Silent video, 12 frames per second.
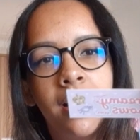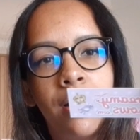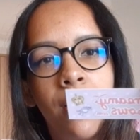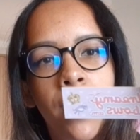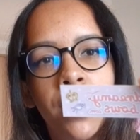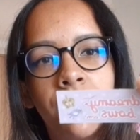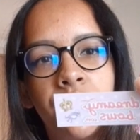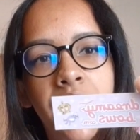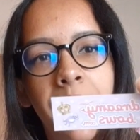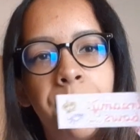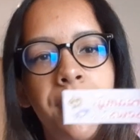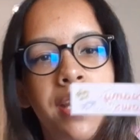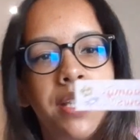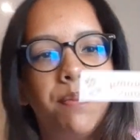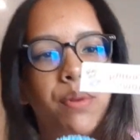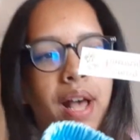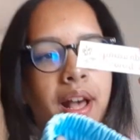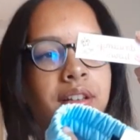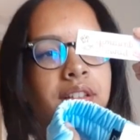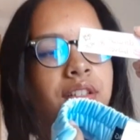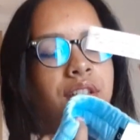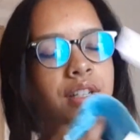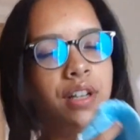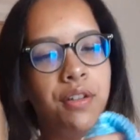a lot of Japanese branded
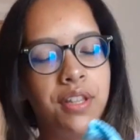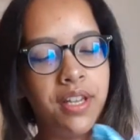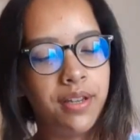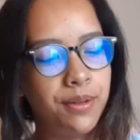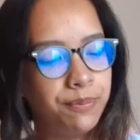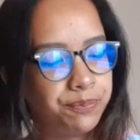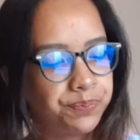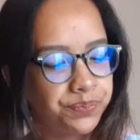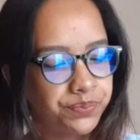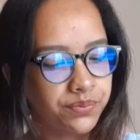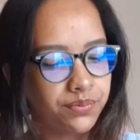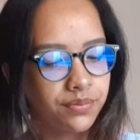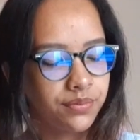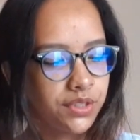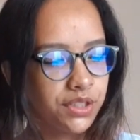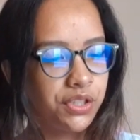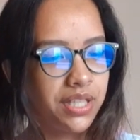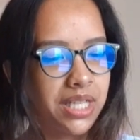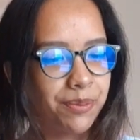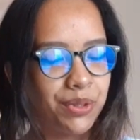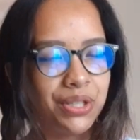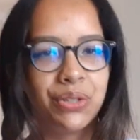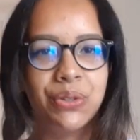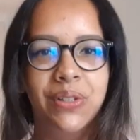clothing, so that's
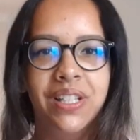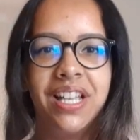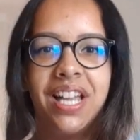pretty cool.